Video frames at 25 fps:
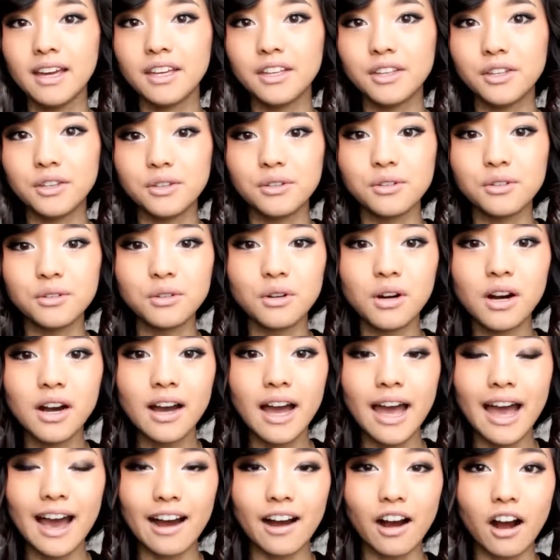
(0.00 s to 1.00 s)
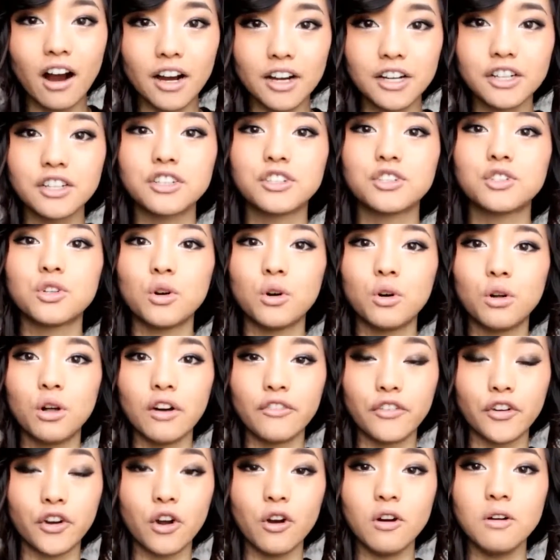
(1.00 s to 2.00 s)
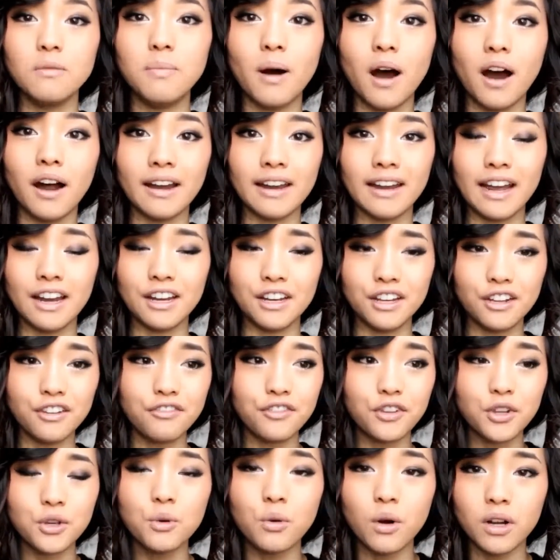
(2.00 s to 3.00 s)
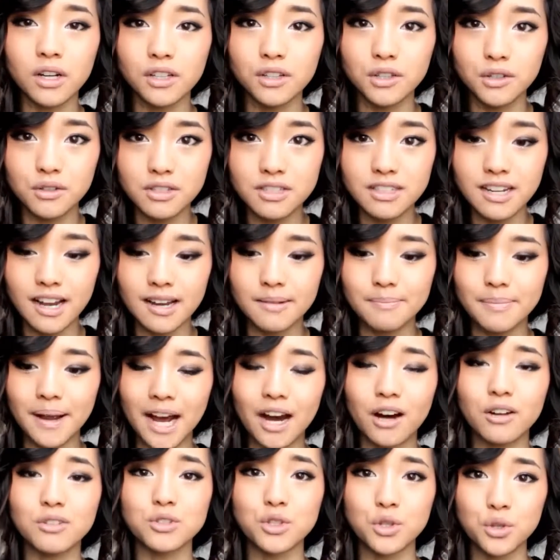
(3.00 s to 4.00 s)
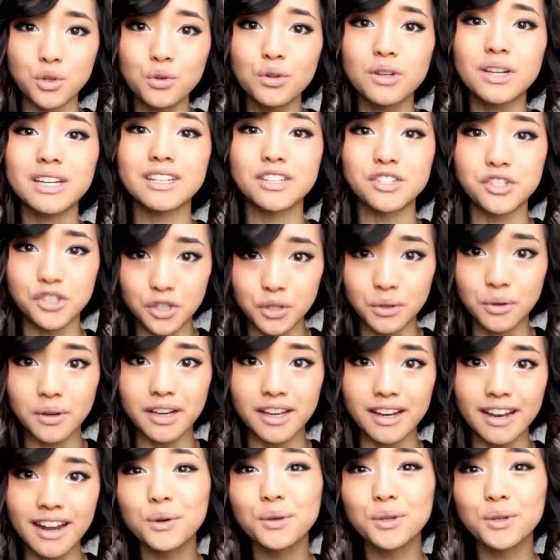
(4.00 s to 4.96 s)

You are in control of your own body, and if you want to lose 10 pounds, you can do it.